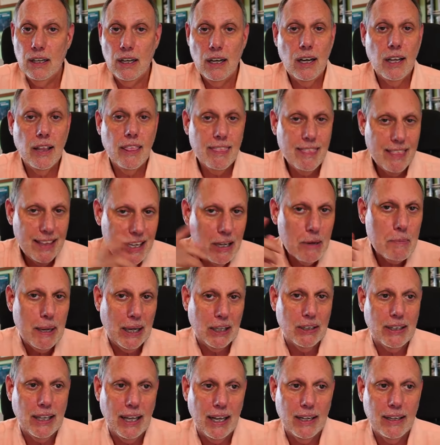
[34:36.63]
Uh, think
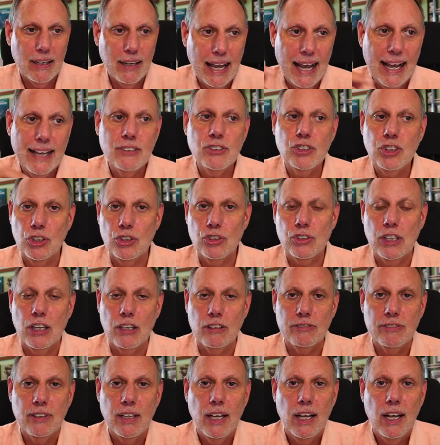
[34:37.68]
about that. Ask
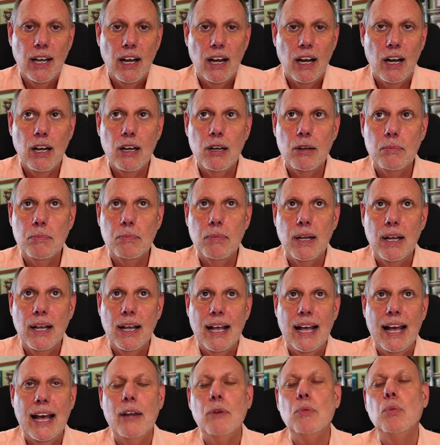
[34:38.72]
yourself. Um,
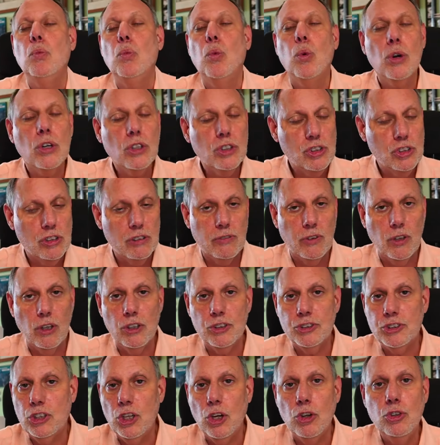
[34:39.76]
and worst of
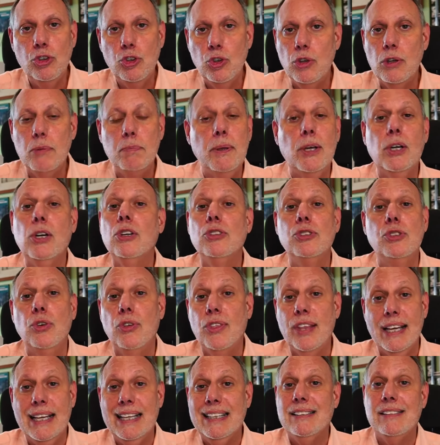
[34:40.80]
all, don't do it because
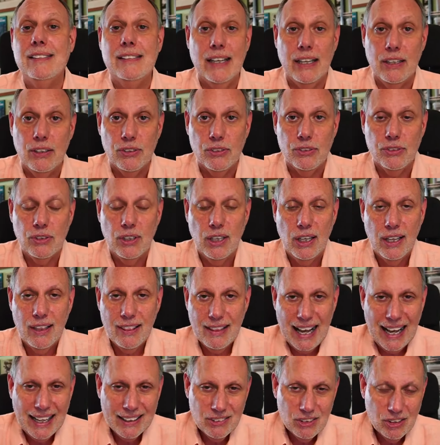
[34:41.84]
you think it sells.
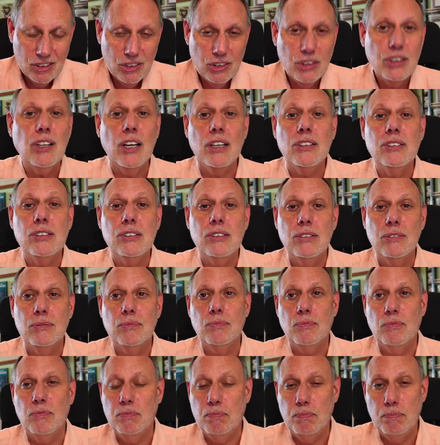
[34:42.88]
That's just
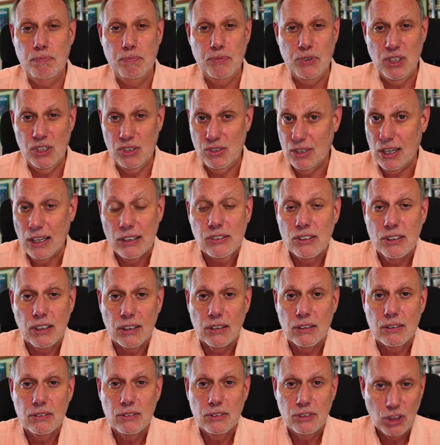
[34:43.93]

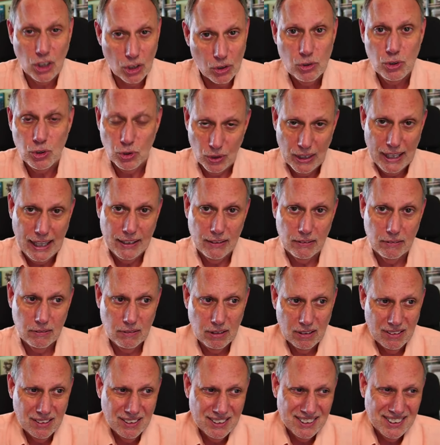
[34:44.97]
disgusting. Don't do
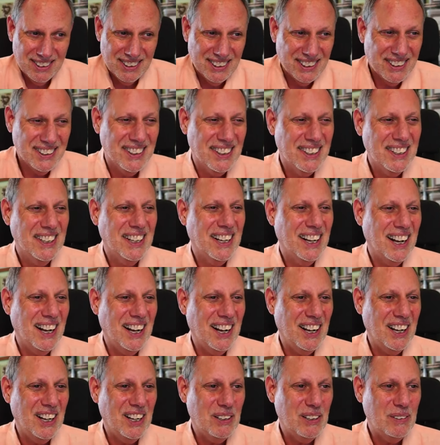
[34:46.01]
that.
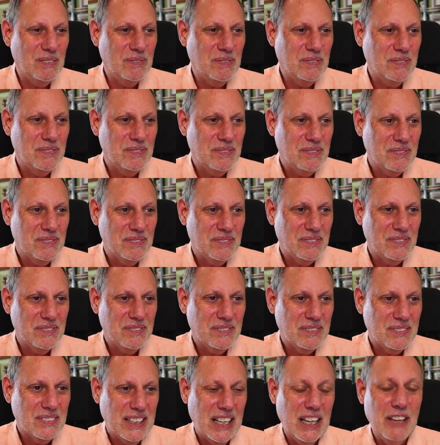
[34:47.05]
um,
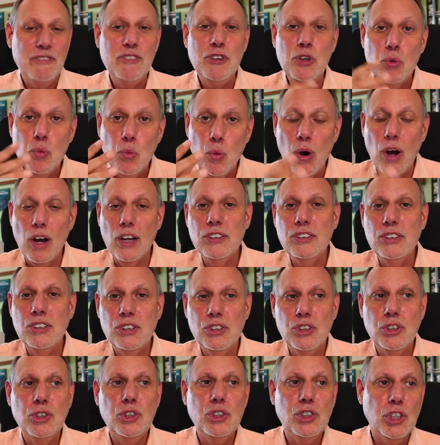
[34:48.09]
if you
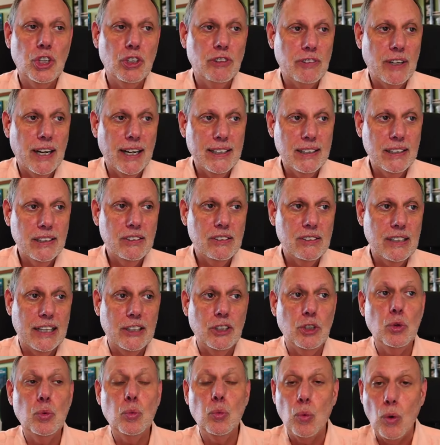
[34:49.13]
want to show violence
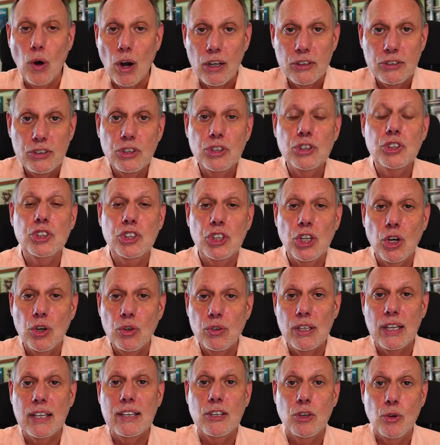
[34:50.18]
and you want to
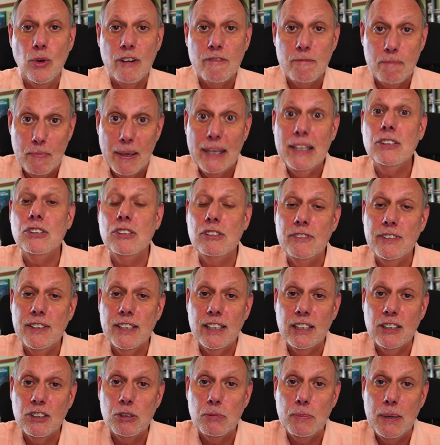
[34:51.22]
show that you have mixed
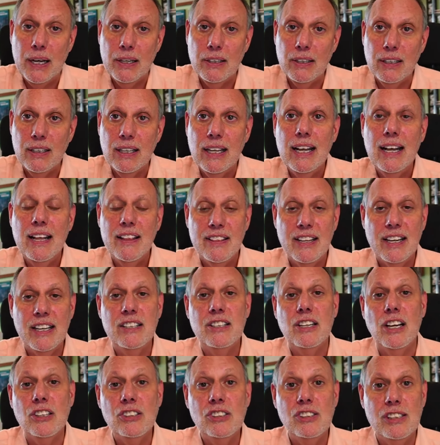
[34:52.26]
feelings about it, that
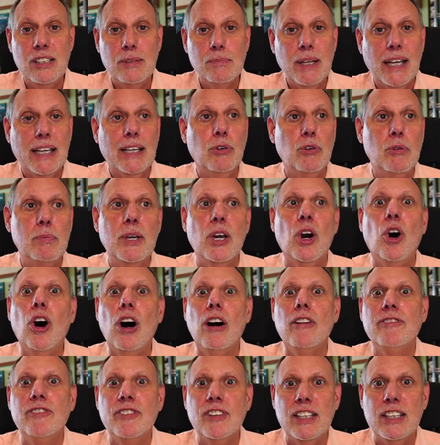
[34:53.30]
it does seem like it would be
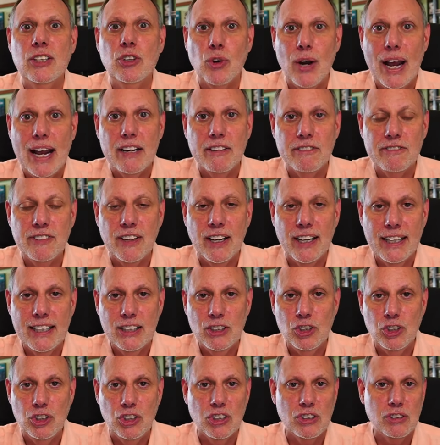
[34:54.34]
awfully
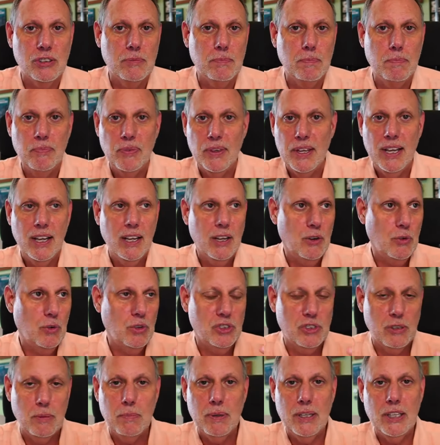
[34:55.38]
gratifying to just
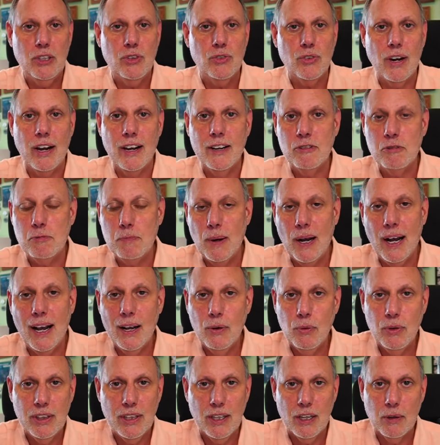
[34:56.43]
somebody drives
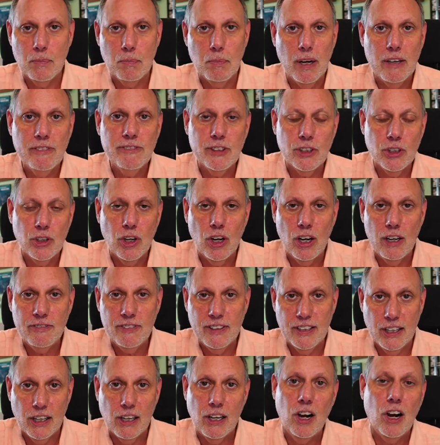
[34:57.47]
by with their muffler
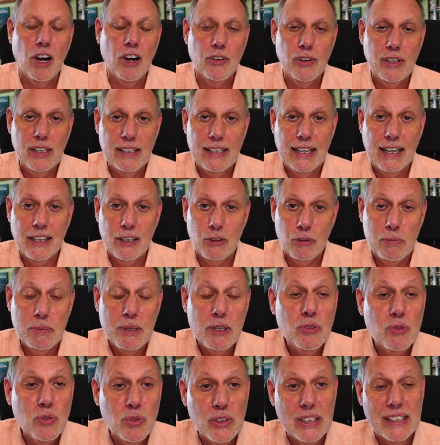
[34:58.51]
off and the car really loud, it would
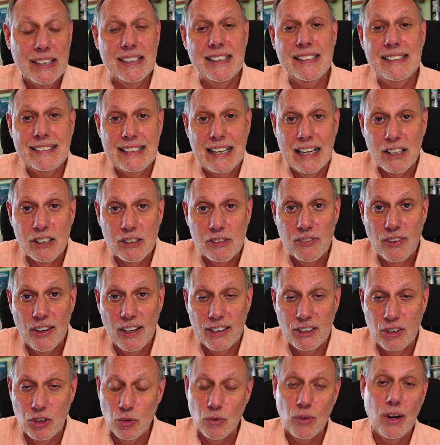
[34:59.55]
be really
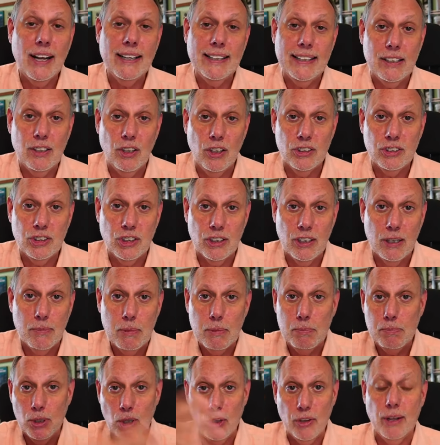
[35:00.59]
satisfying to rocket launcher
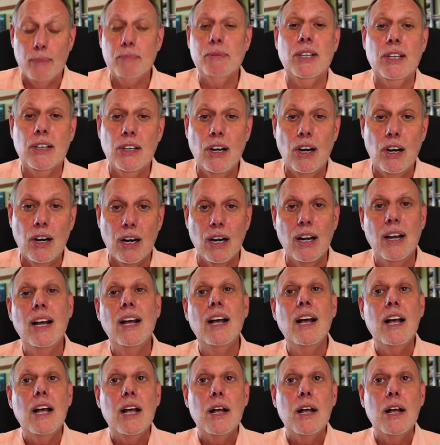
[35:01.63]
them and blow up their car.